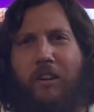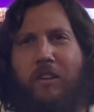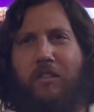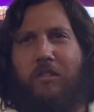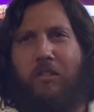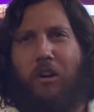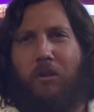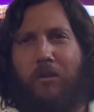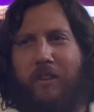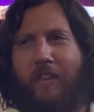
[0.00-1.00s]
He's
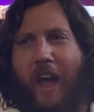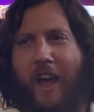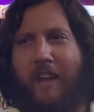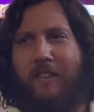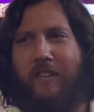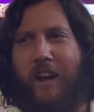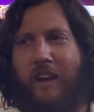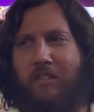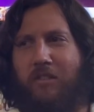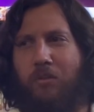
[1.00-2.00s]
so intense and
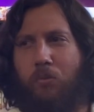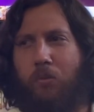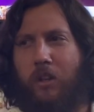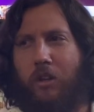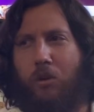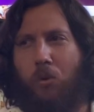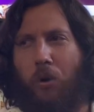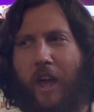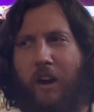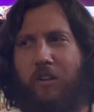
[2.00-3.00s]
has this really
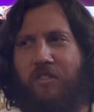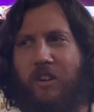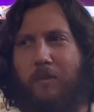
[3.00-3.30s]
cool energy,